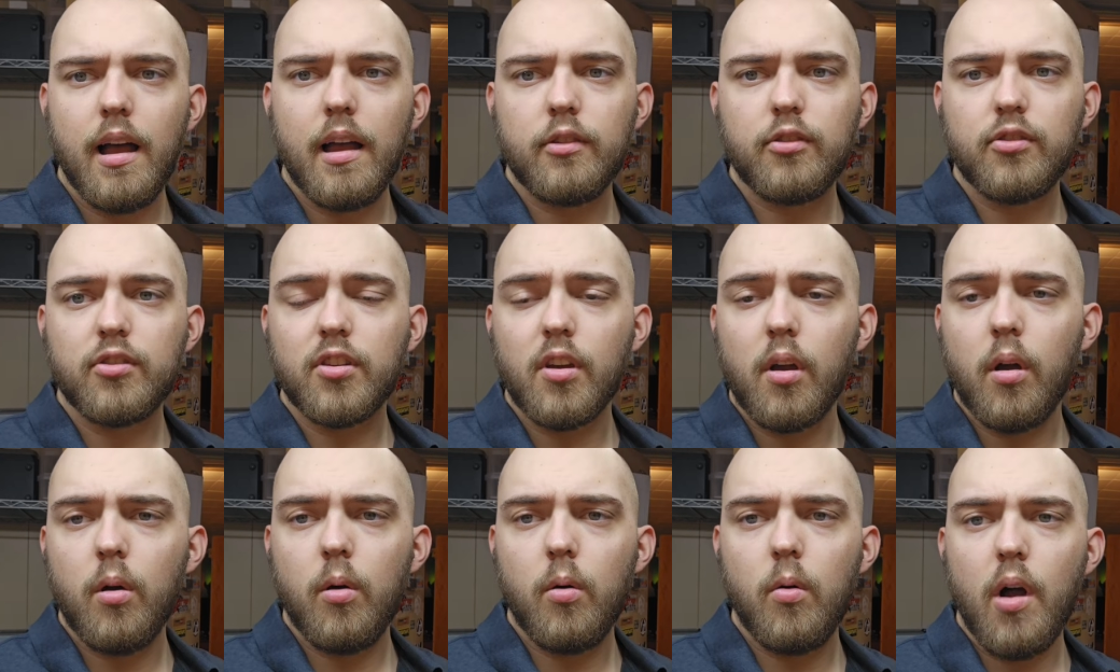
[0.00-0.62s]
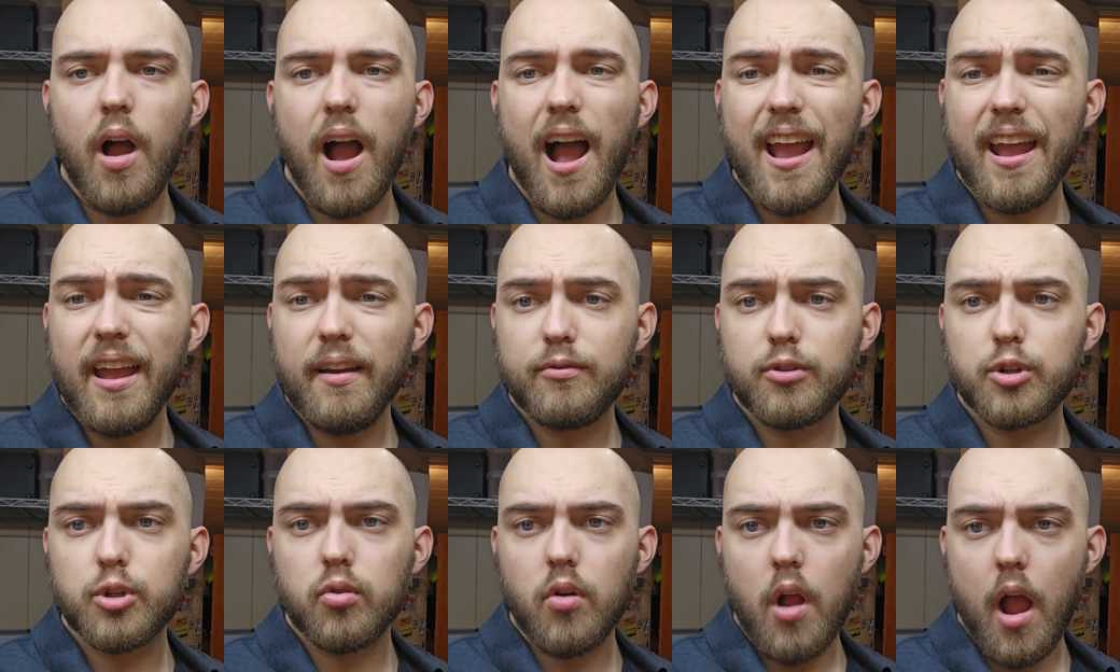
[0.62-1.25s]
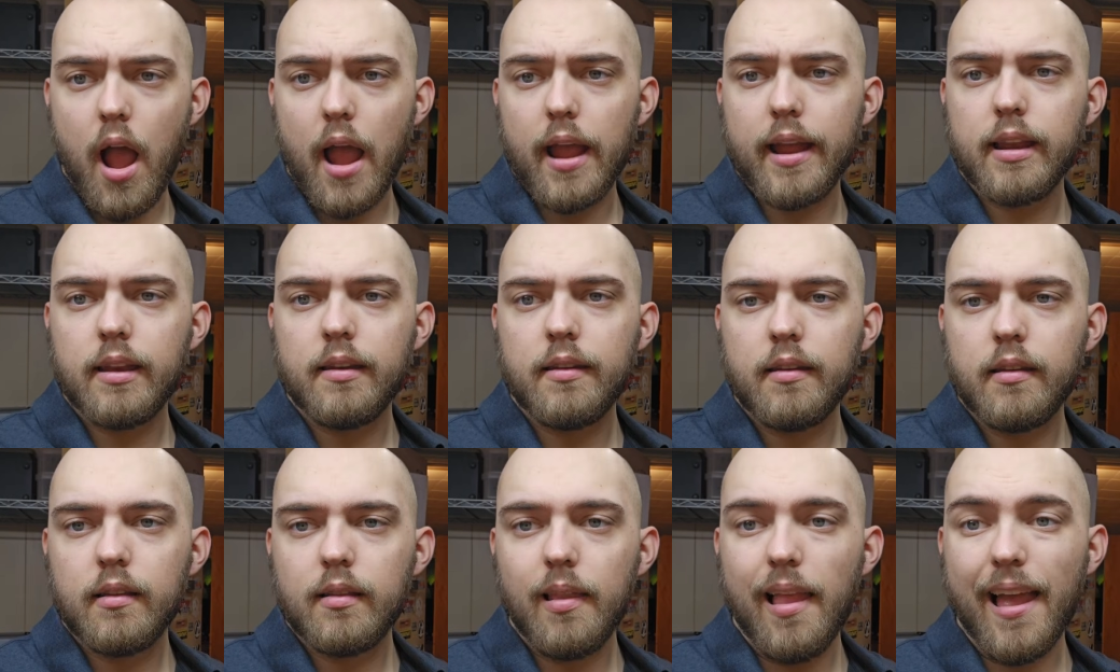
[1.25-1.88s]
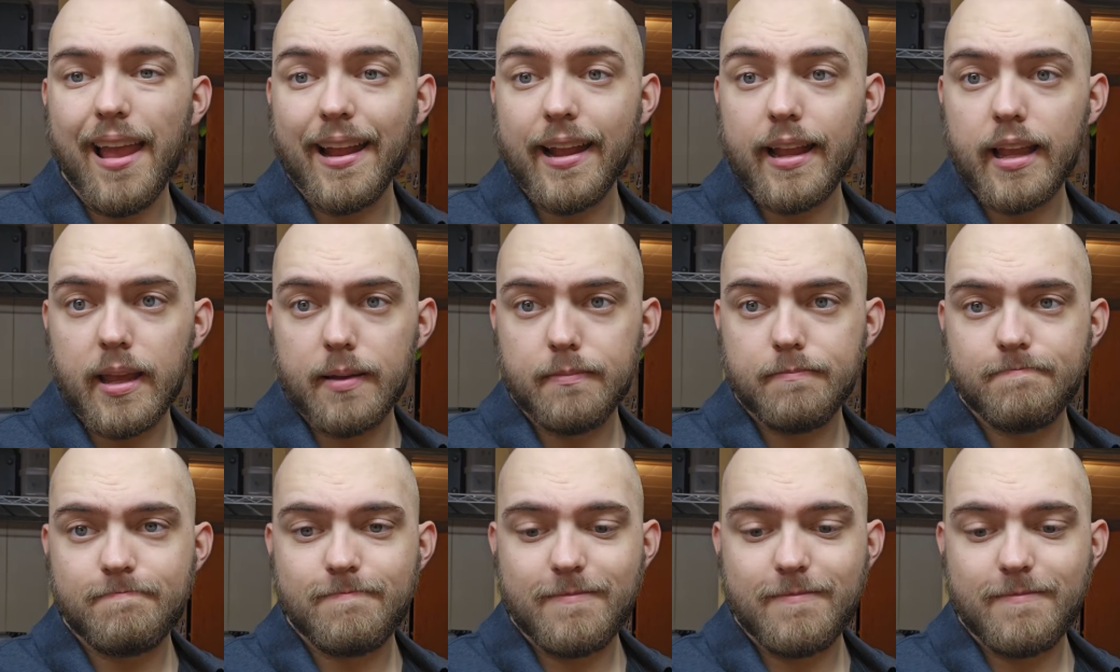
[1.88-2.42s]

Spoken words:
So I have tried like